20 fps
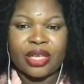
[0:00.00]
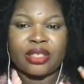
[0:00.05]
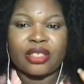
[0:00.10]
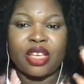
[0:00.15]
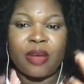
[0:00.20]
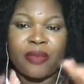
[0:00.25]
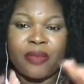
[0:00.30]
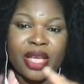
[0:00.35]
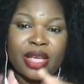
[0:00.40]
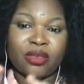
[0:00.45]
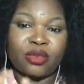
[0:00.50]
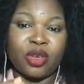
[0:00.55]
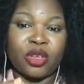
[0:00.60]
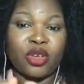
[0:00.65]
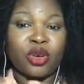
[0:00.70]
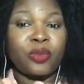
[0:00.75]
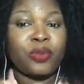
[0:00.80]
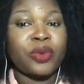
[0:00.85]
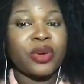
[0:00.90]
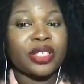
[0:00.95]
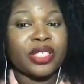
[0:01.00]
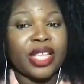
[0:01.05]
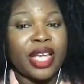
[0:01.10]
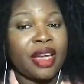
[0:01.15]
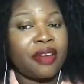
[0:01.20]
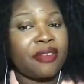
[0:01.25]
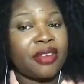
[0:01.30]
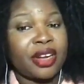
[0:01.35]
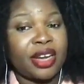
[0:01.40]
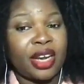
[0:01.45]
Sometimes when you post
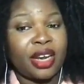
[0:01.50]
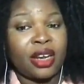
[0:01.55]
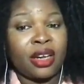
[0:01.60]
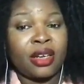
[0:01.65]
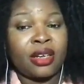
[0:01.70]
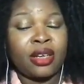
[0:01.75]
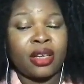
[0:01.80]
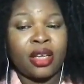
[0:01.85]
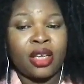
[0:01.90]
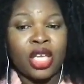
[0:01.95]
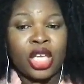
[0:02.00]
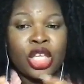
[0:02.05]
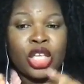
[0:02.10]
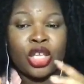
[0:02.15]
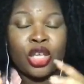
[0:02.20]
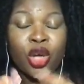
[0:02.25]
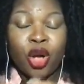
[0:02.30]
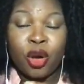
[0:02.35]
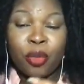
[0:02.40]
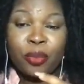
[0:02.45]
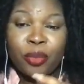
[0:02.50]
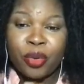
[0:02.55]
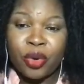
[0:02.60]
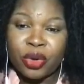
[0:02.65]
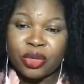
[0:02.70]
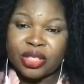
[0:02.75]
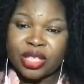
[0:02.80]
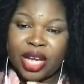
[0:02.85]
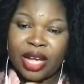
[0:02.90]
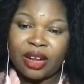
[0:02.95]
every day, your
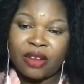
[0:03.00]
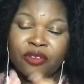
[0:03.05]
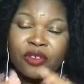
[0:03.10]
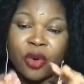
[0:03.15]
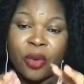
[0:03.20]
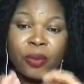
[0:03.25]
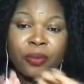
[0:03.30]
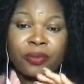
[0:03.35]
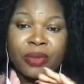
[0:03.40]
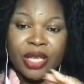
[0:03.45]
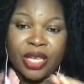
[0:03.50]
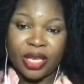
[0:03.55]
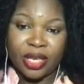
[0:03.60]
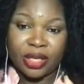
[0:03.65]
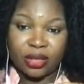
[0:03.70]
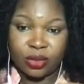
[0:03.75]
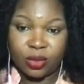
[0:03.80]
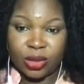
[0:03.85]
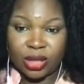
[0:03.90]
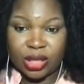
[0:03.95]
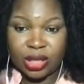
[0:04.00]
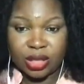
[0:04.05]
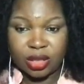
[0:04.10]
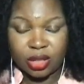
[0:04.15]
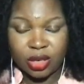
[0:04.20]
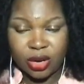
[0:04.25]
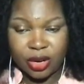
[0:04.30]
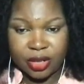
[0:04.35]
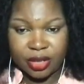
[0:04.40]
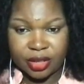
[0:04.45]
posts kind of compete with
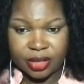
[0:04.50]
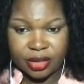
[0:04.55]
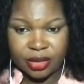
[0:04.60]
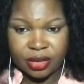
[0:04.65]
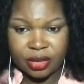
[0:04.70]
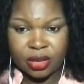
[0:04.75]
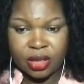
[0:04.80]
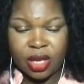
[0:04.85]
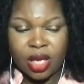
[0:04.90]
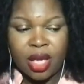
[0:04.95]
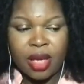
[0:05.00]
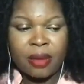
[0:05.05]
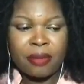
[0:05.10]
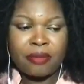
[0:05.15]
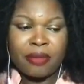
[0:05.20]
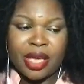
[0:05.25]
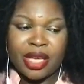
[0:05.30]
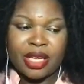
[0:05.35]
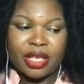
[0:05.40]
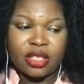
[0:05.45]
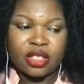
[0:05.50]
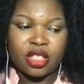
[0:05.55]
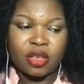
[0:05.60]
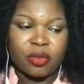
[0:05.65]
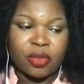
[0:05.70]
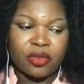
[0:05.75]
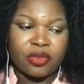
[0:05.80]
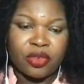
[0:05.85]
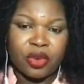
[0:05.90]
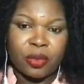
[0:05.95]
each other, making
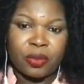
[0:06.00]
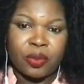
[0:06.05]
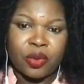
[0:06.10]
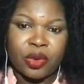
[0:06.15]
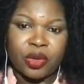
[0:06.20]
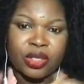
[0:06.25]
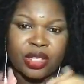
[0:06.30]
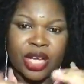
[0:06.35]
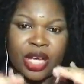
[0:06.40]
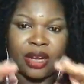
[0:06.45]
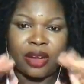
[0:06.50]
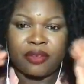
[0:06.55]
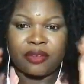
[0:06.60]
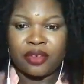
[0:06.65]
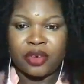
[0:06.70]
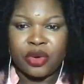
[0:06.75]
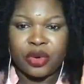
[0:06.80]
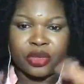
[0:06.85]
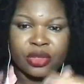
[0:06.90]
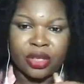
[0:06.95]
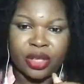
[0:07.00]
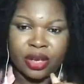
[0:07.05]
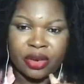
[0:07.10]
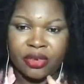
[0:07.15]
some of your posts kind of go to the